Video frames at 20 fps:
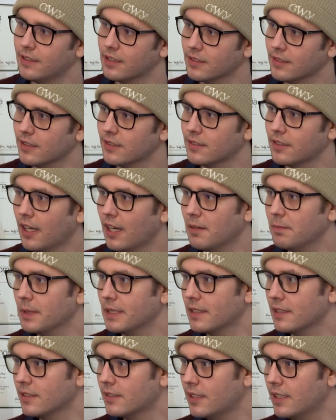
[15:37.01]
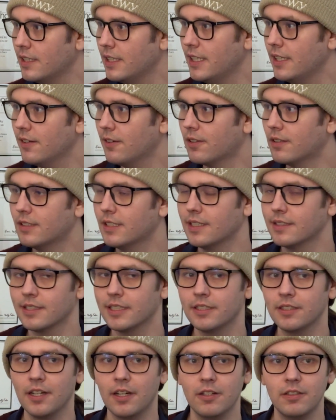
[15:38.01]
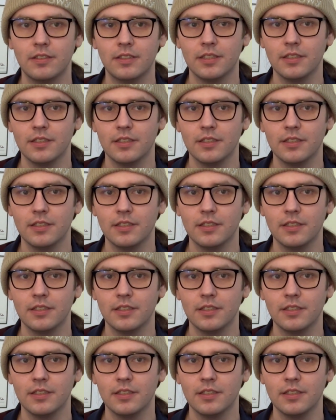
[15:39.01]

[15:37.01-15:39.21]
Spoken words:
Does it stop at the city, or does it go